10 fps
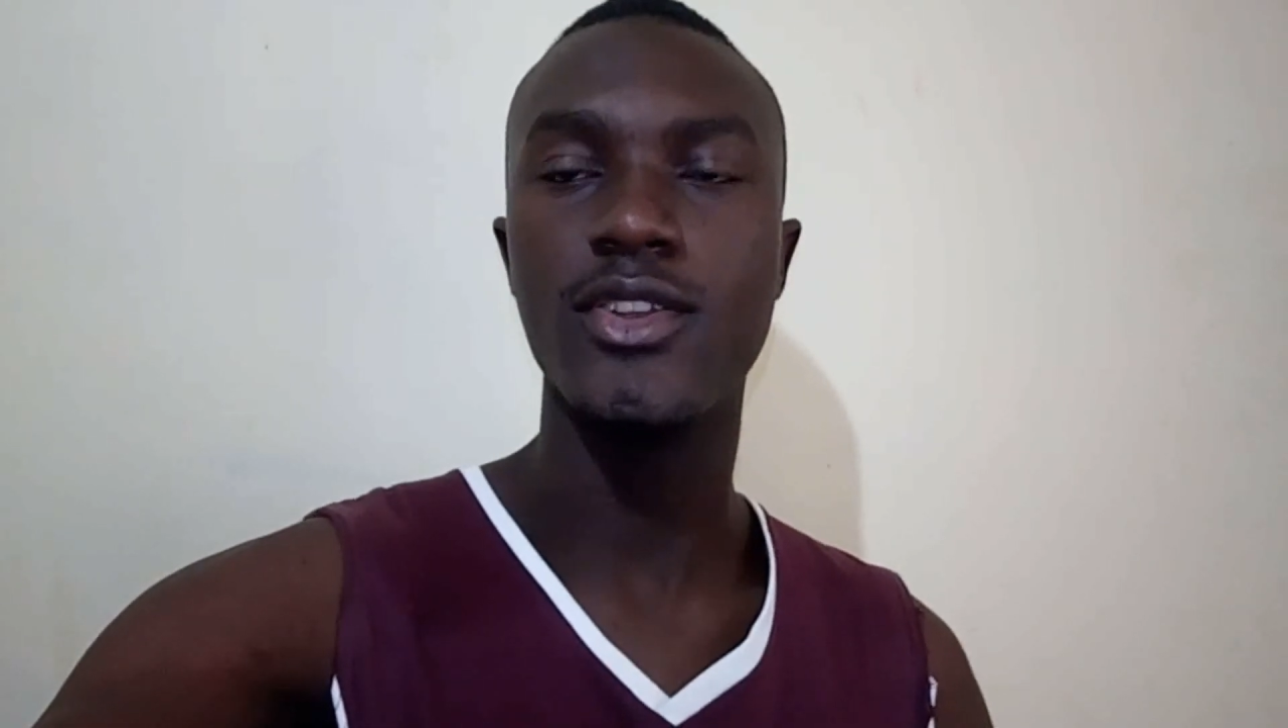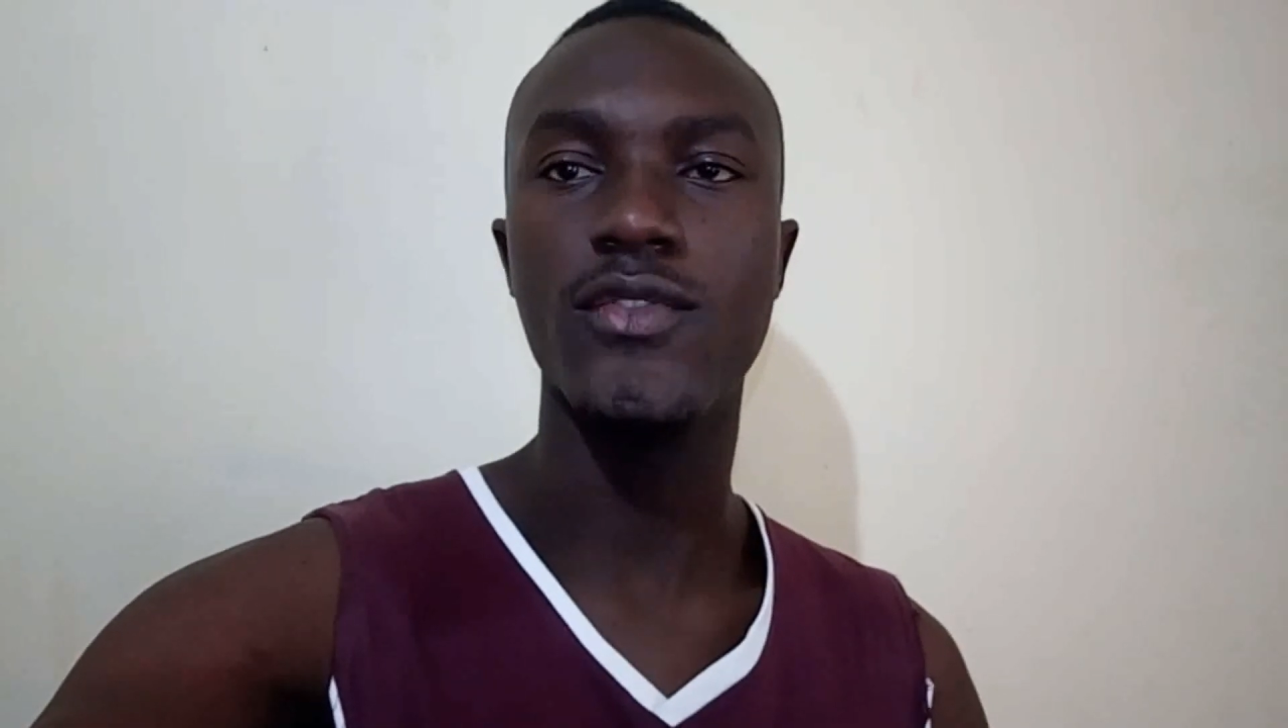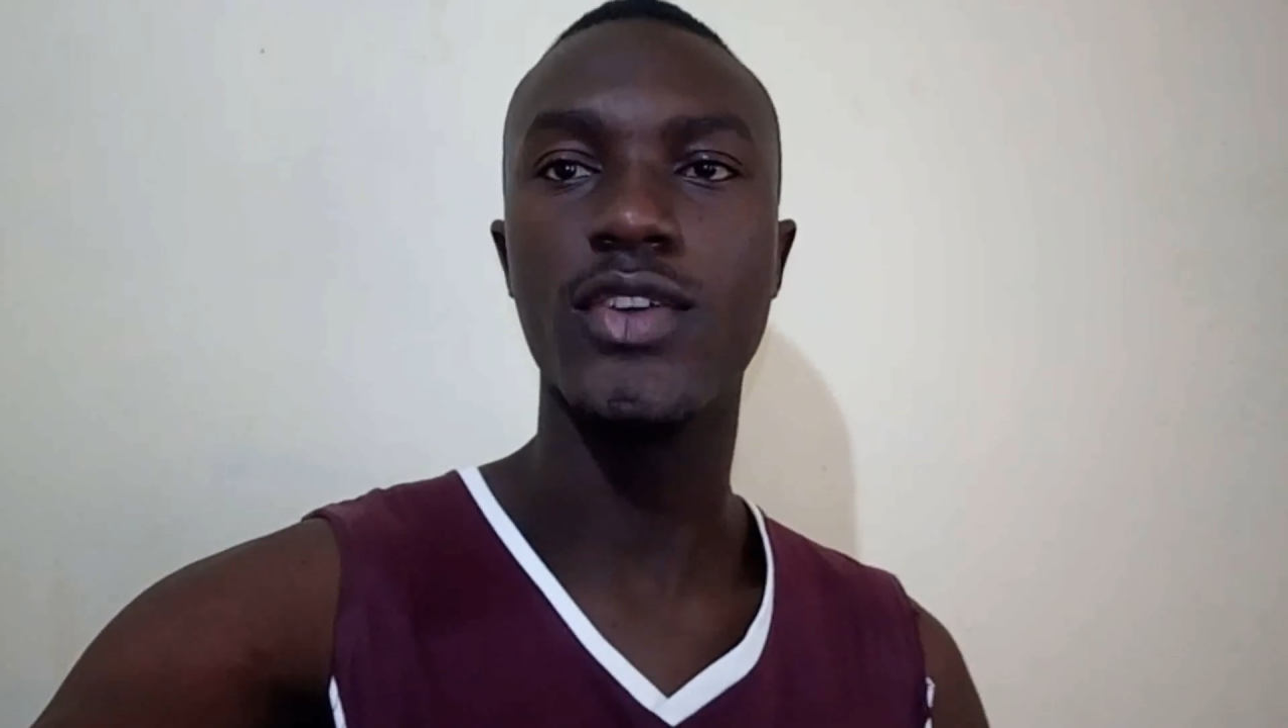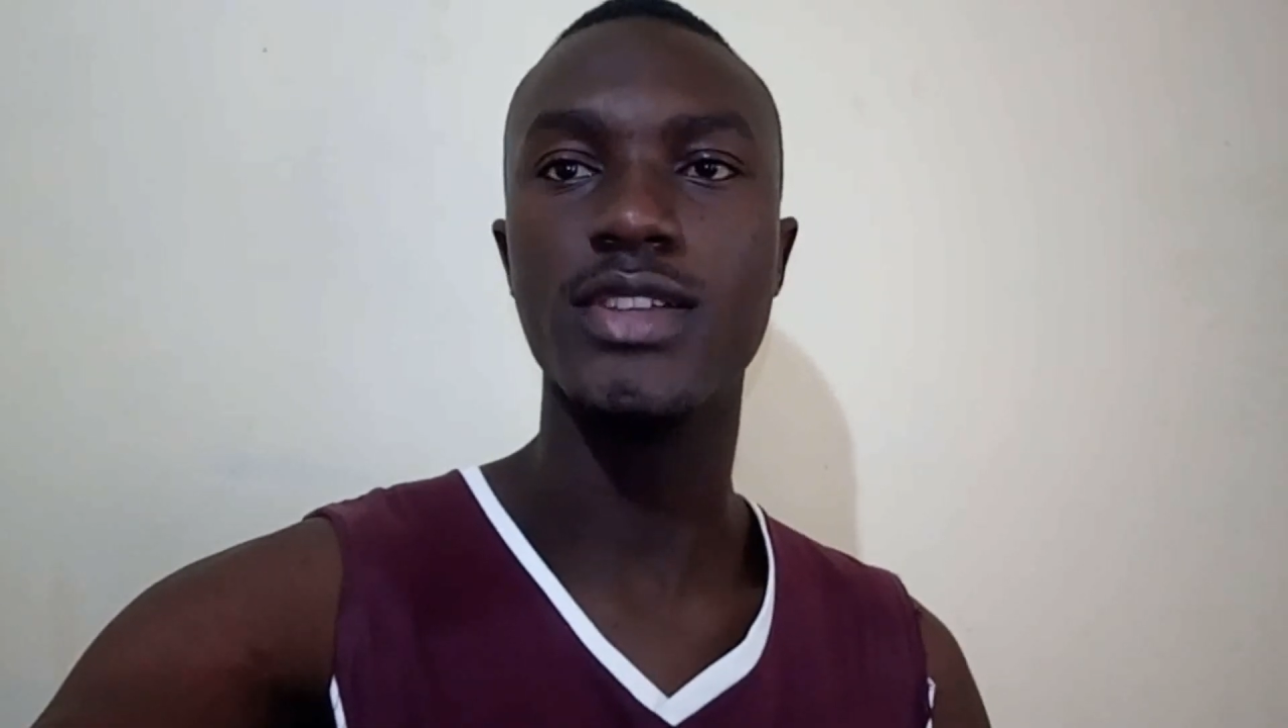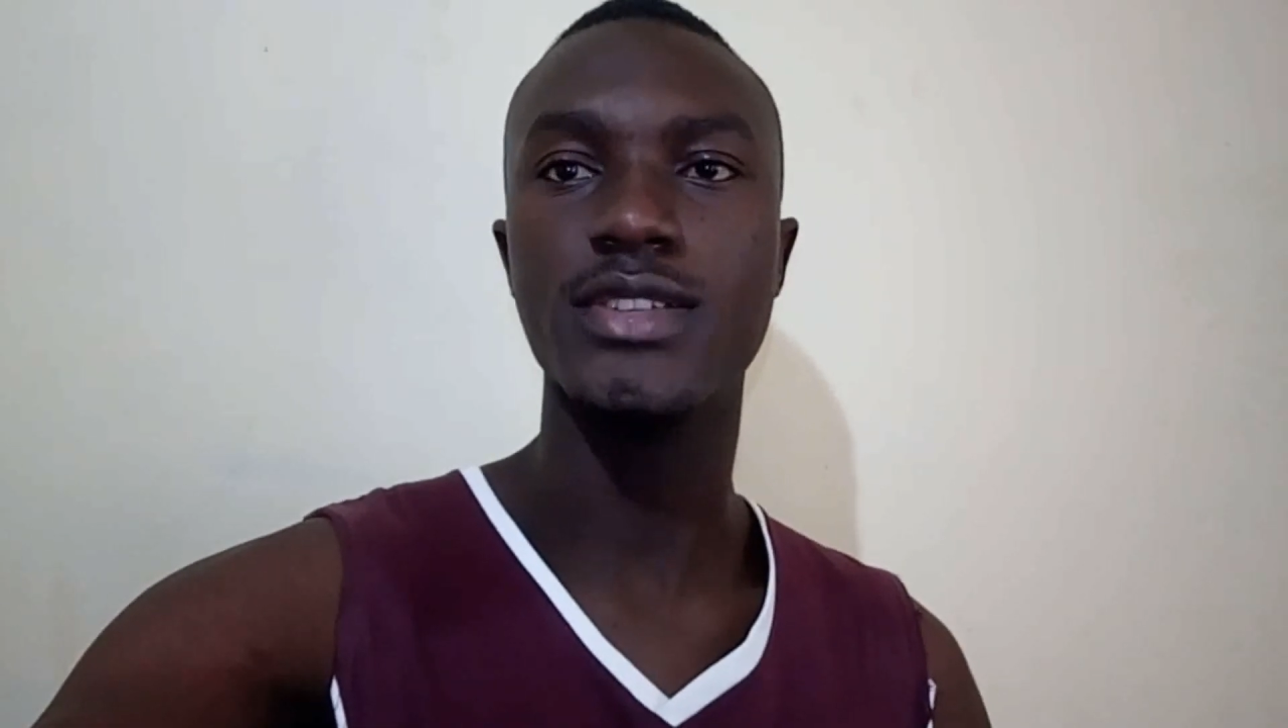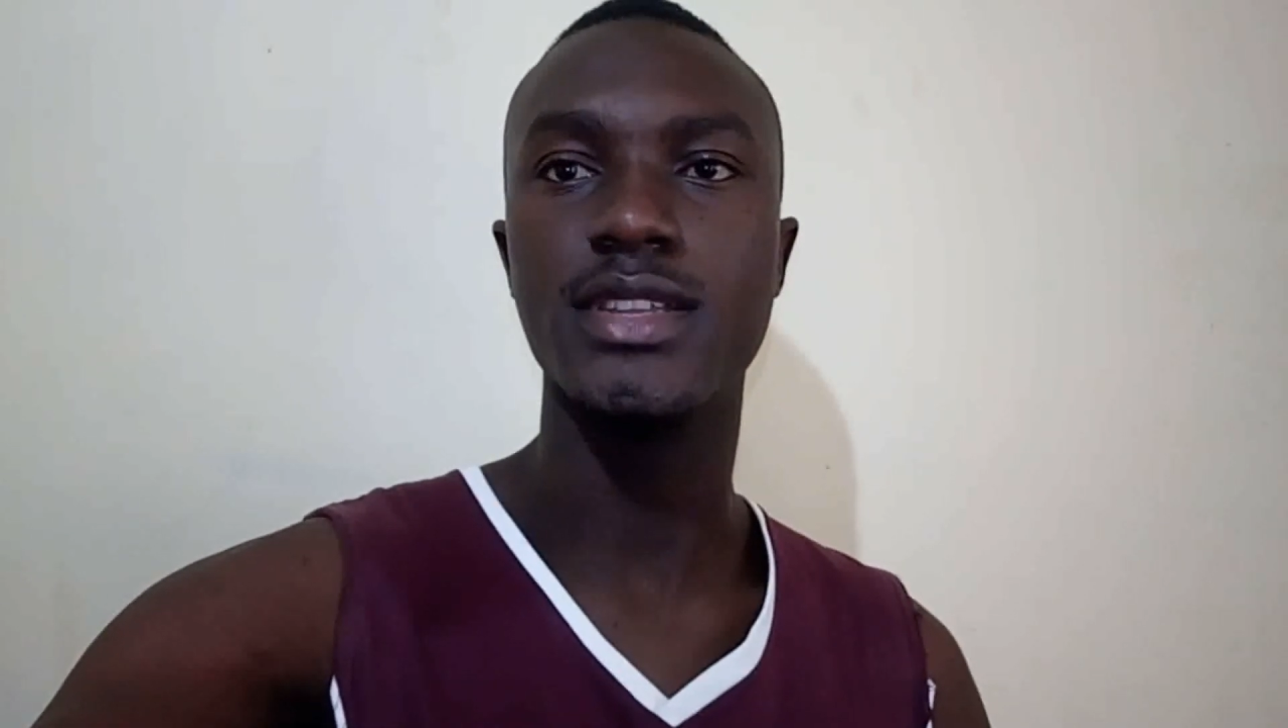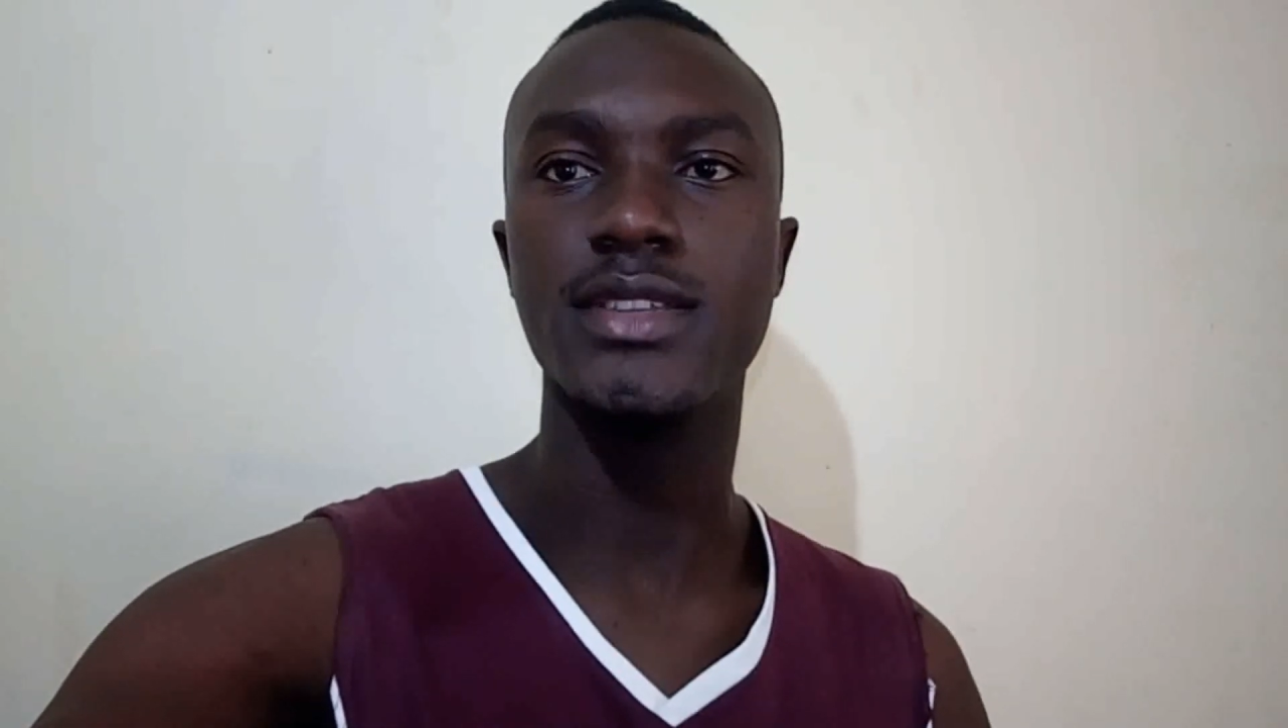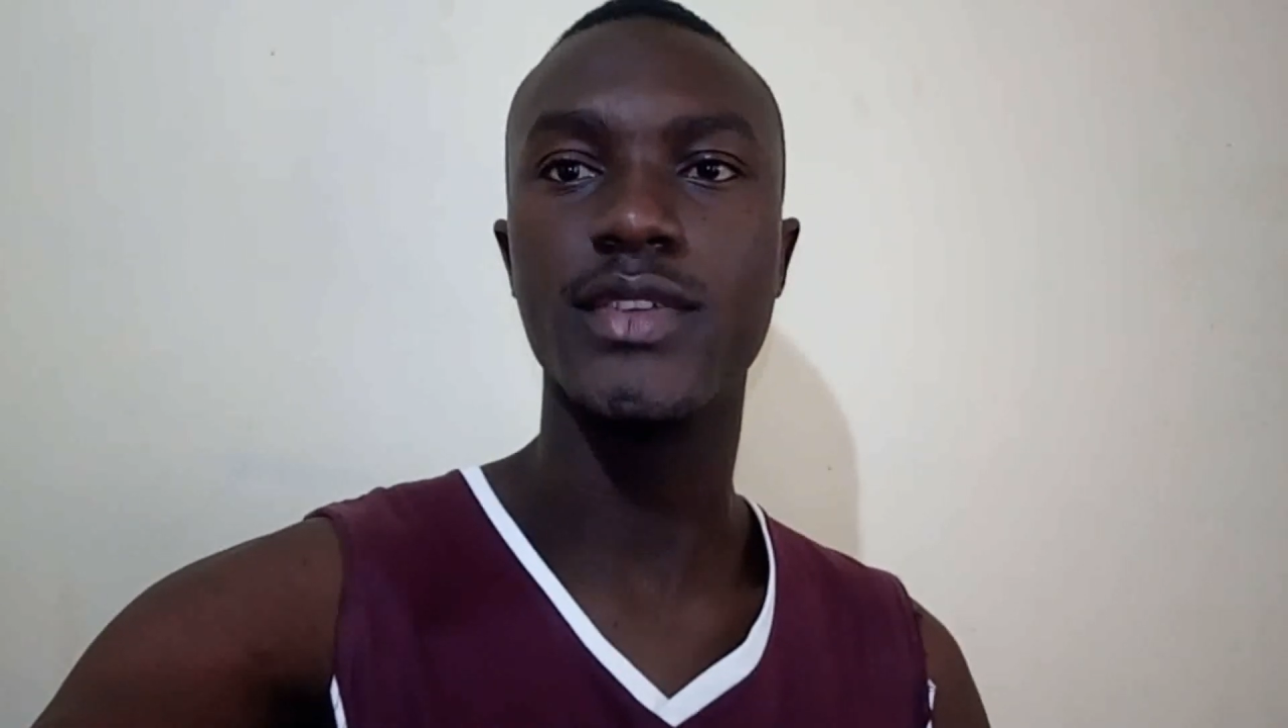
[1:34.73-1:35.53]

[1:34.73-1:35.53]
Don't forget the